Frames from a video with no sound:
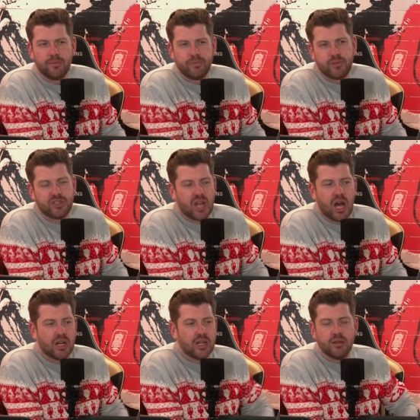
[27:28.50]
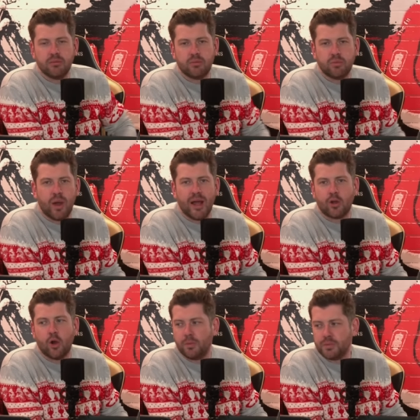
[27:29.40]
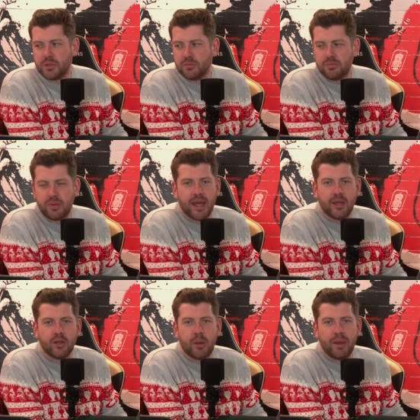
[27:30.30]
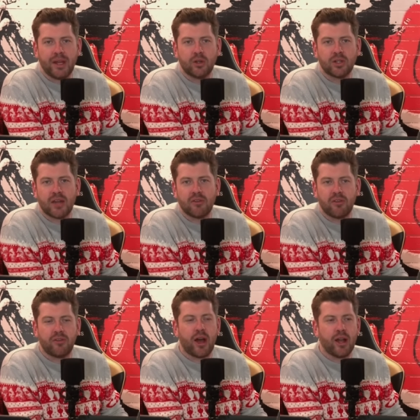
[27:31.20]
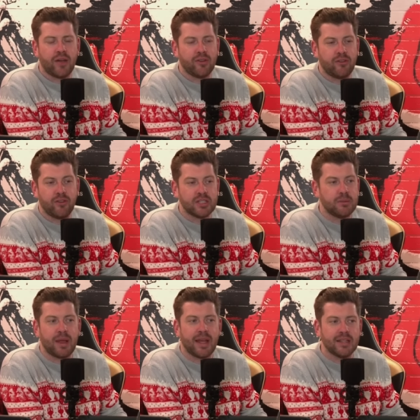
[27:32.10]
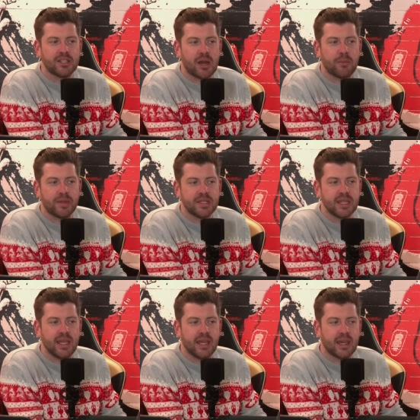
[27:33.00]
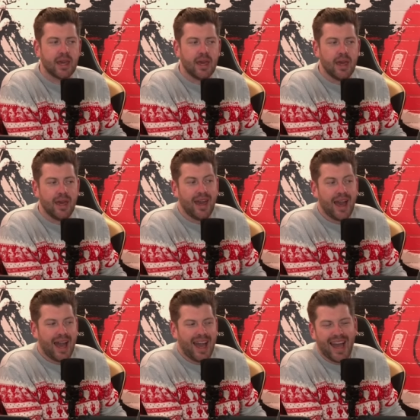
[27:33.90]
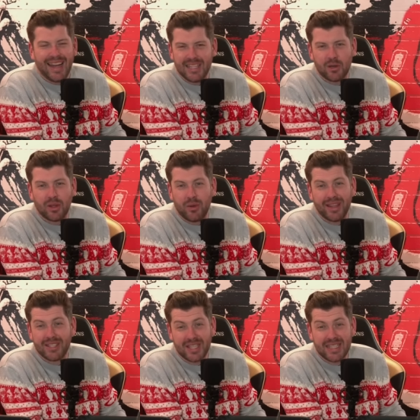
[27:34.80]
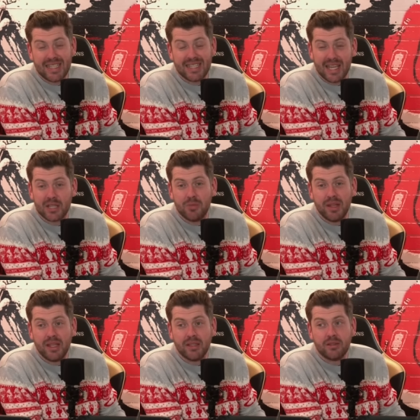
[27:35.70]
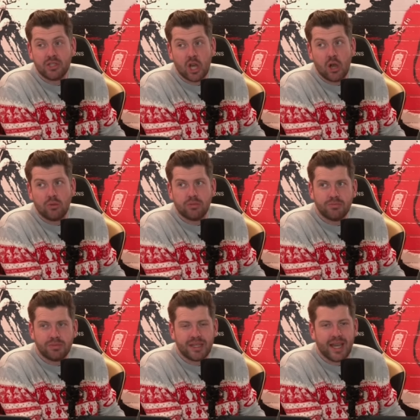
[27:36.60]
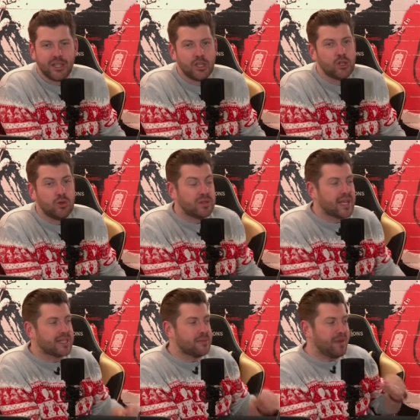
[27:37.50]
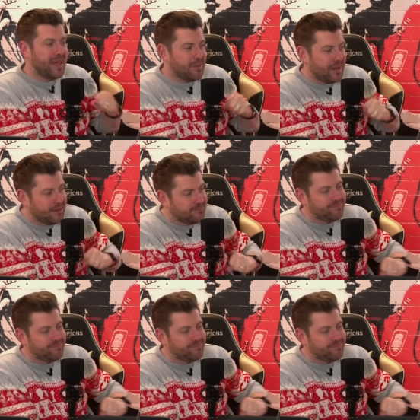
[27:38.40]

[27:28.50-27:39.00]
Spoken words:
starting in World Cups and playing a good level of footy, playing in the Champions League, and he's only worth £66 million, so can you use that to maybe